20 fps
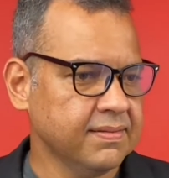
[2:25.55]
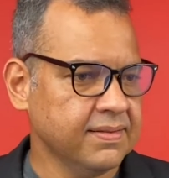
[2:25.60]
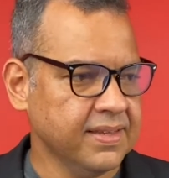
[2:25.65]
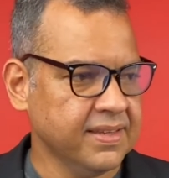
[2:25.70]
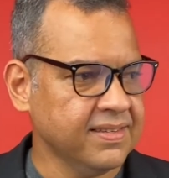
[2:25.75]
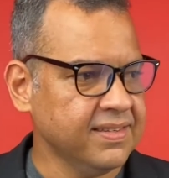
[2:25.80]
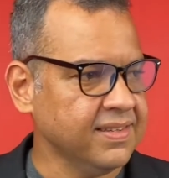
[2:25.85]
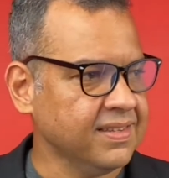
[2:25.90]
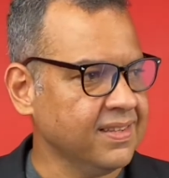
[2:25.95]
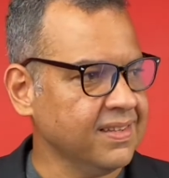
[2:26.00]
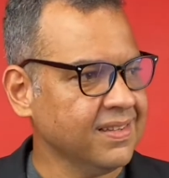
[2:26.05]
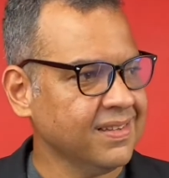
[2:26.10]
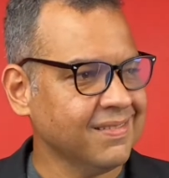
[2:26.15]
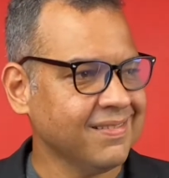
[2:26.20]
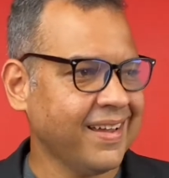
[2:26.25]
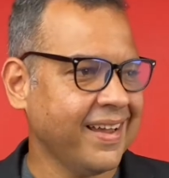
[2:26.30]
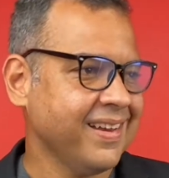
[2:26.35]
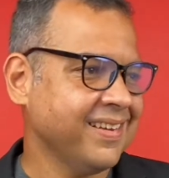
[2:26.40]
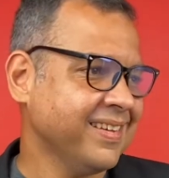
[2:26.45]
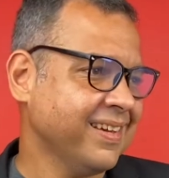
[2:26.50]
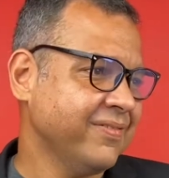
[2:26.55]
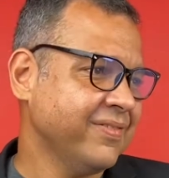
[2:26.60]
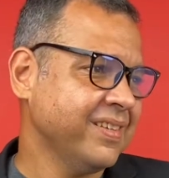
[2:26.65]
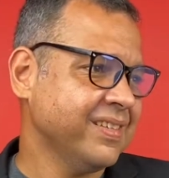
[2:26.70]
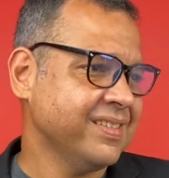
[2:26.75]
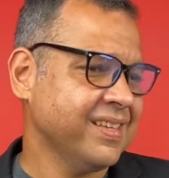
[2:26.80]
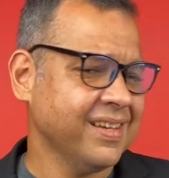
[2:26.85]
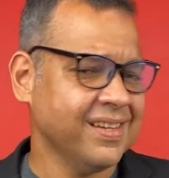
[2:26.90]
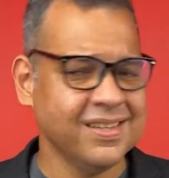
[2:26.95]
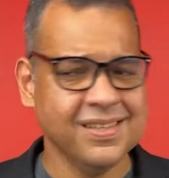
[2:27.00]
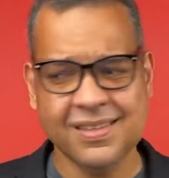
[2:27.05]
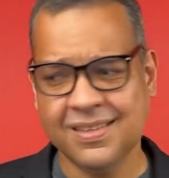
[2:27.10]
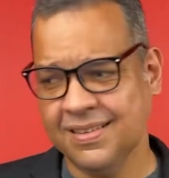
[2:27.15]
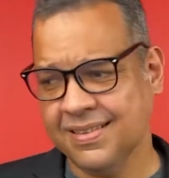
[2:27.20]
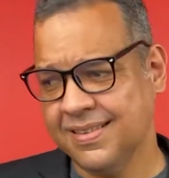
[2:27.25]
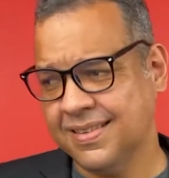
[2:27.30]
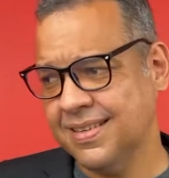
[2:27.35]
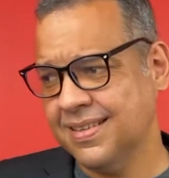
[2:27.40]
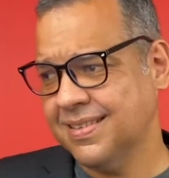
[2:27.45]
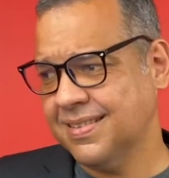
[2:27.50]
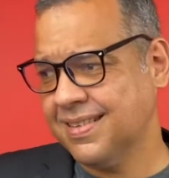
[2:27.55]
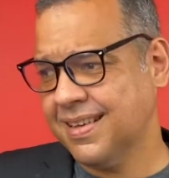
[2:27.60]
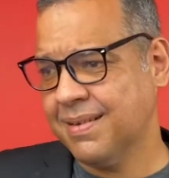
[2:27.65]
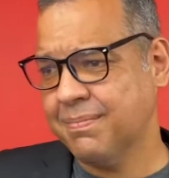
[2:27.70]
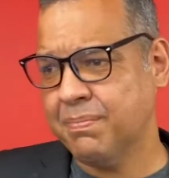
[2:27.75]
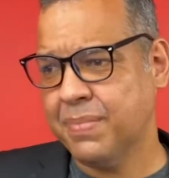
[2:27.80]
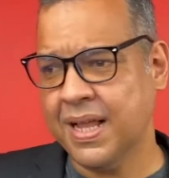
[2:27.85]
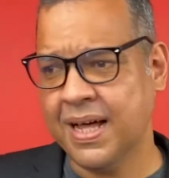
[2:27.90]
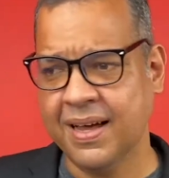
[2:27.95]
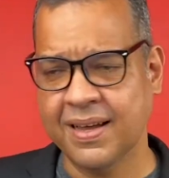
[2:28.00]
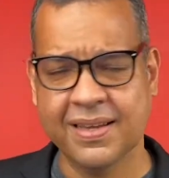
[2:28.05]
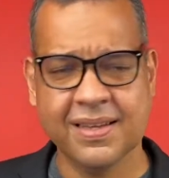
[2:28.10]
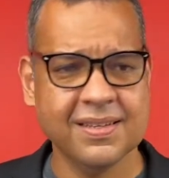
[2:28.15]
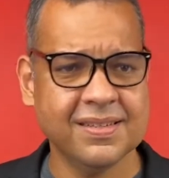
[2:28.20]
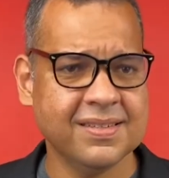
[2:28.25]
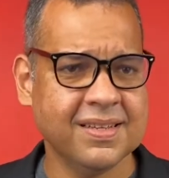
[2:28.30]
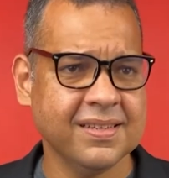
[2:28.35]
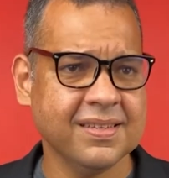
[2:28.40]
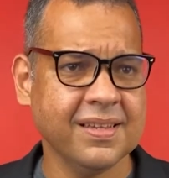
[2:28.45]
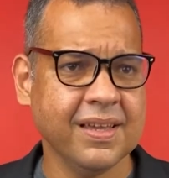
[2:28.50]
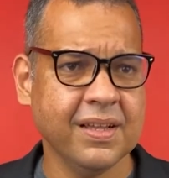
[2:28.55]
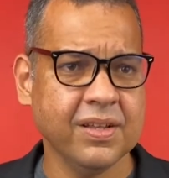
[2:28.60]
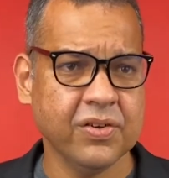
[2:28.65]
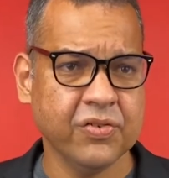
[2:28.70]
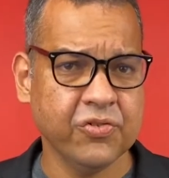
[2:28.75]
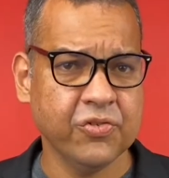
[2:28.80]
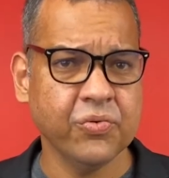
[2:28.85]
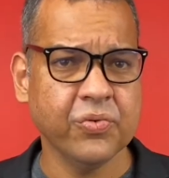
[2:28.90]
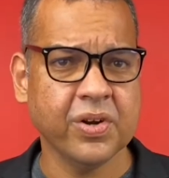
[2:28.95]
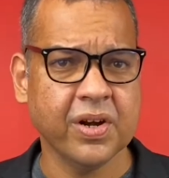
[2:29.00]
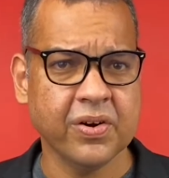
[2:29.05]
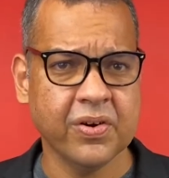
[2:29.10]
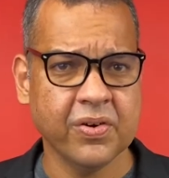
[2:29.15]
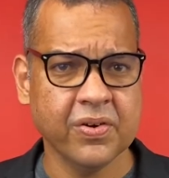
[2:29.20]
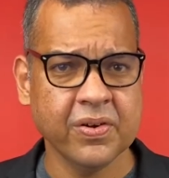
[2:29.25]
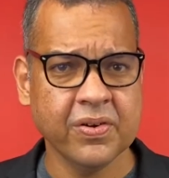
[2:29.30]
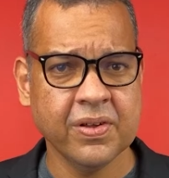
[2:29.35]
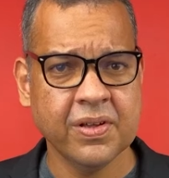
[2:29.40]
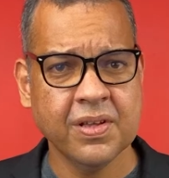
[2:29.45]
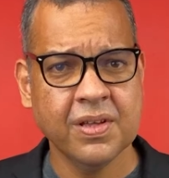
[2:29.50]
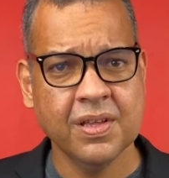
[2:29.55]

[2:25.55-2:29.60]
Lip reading: certain, I just have things like curtains and blankets that's kind of thrown around